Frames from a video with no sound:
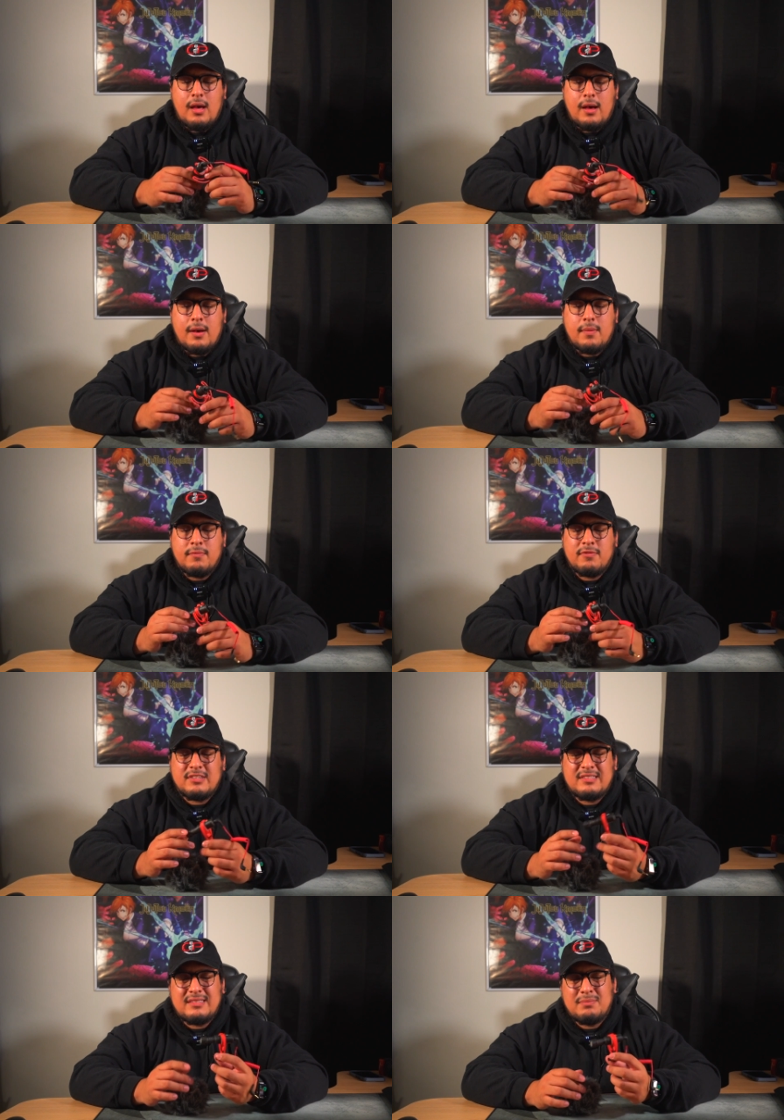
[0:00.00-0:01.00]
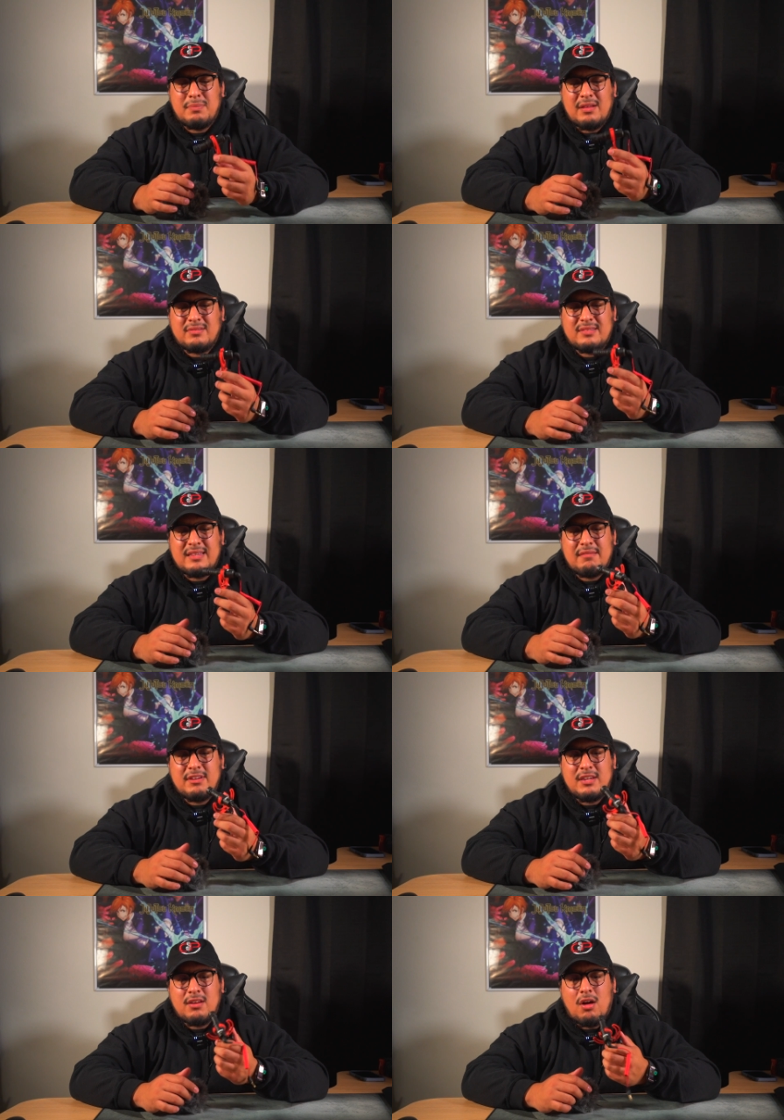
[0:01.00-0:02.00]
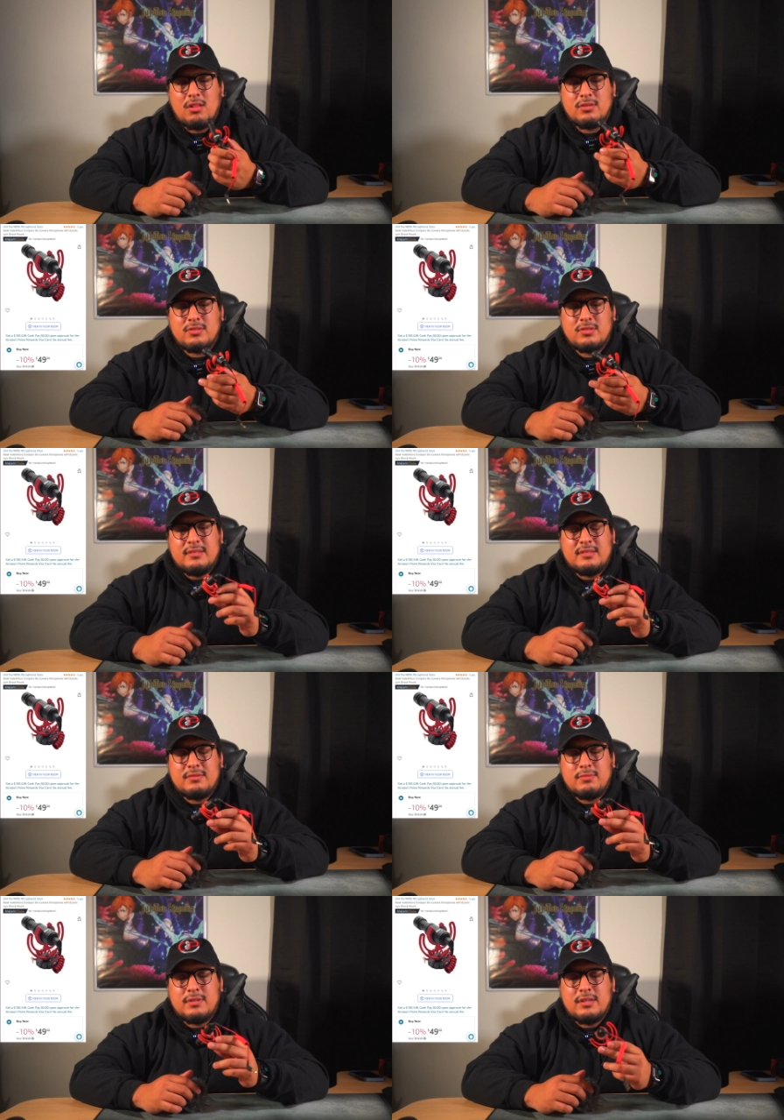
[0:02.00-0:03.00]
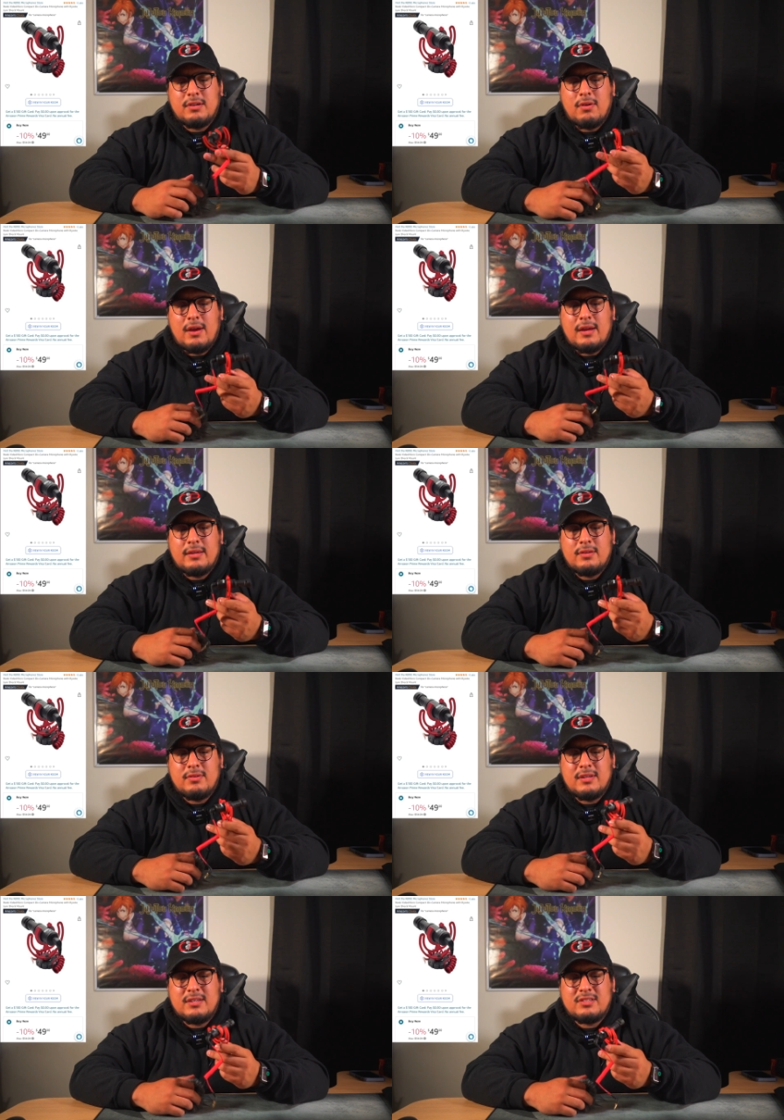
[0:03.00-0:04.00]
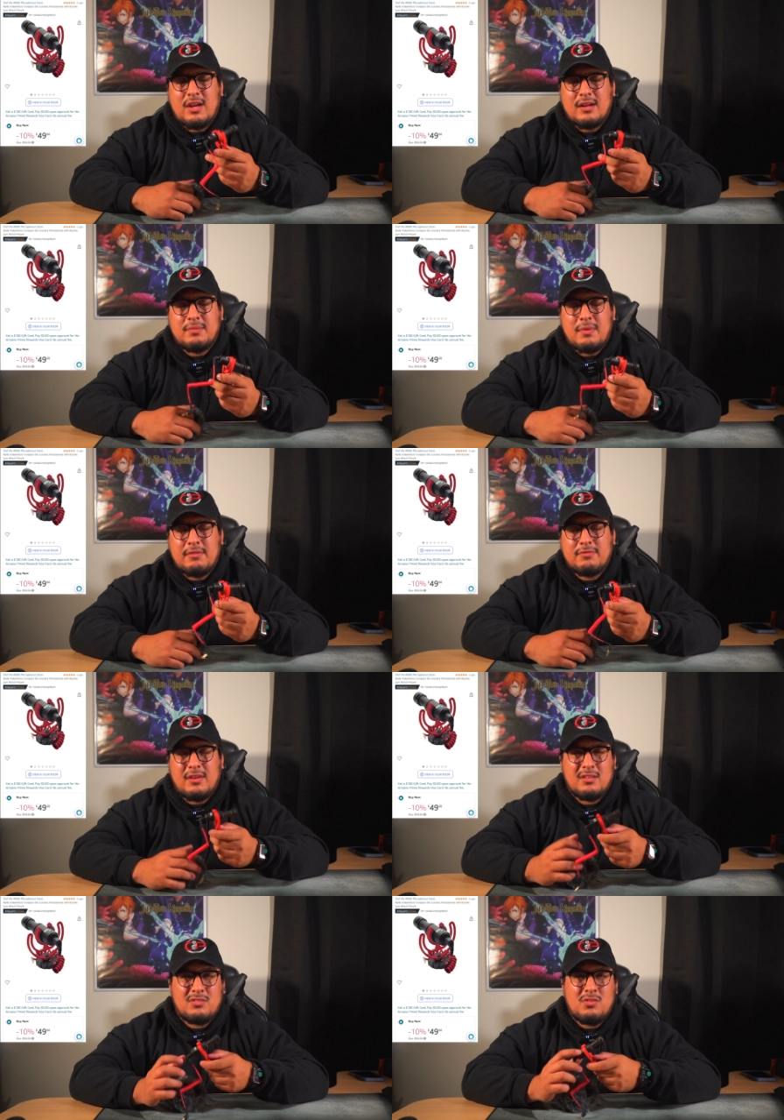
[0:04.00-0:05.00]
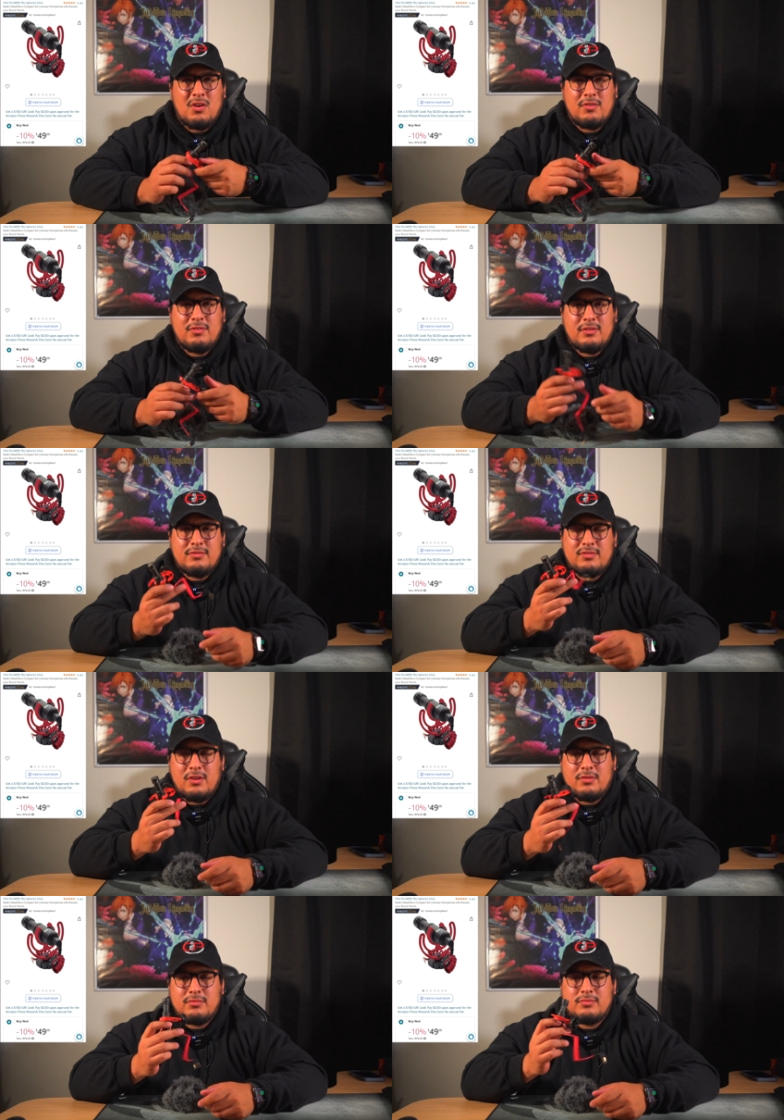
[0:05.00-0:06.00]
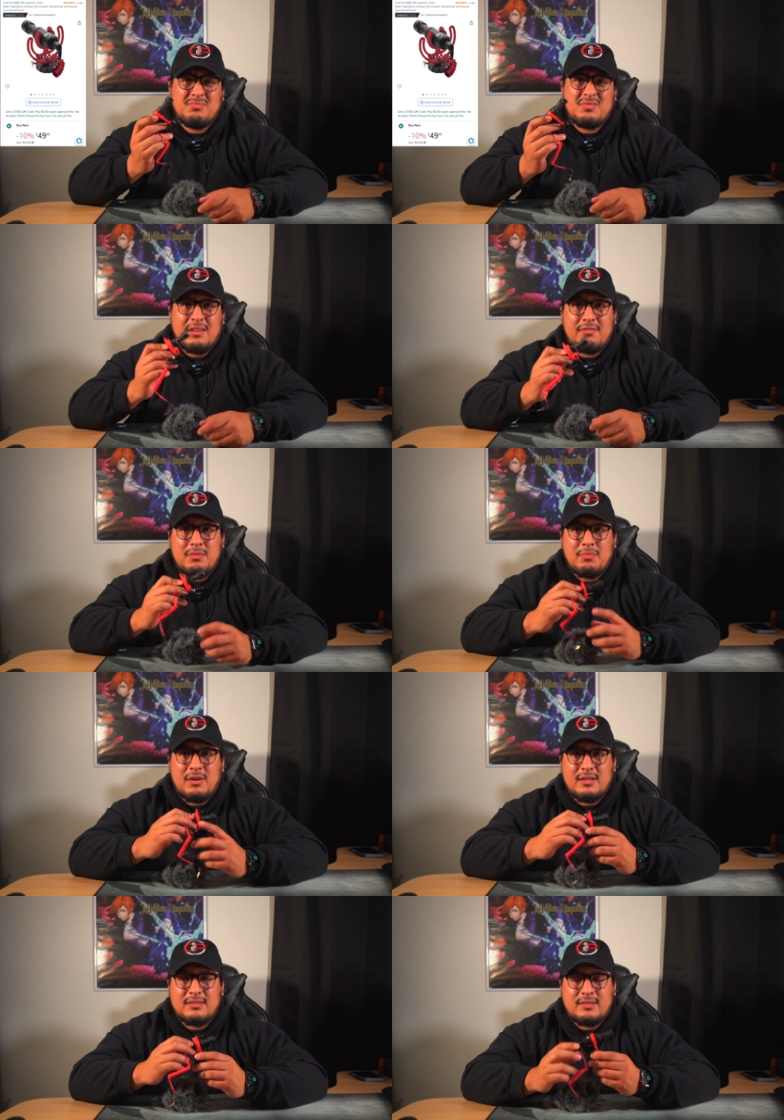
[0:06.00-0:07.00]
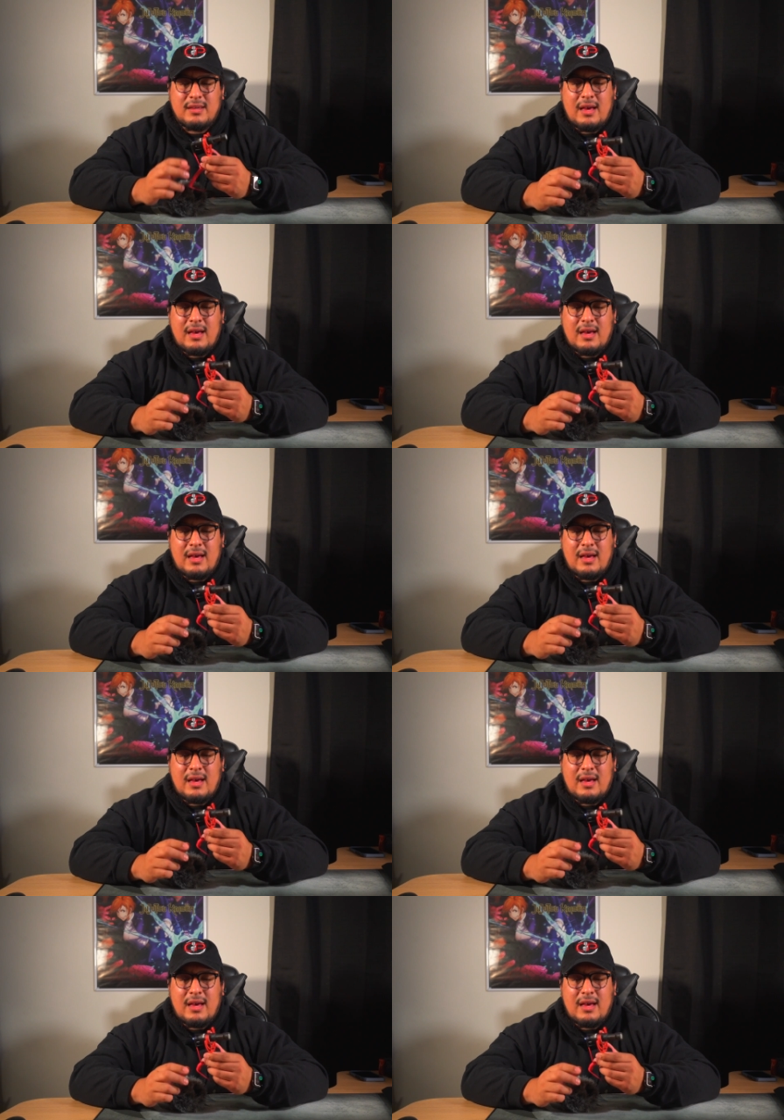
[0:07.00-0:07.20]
Um, for about $70, this is really great. You can get a shotgun mic for like 200, so 70 bucks.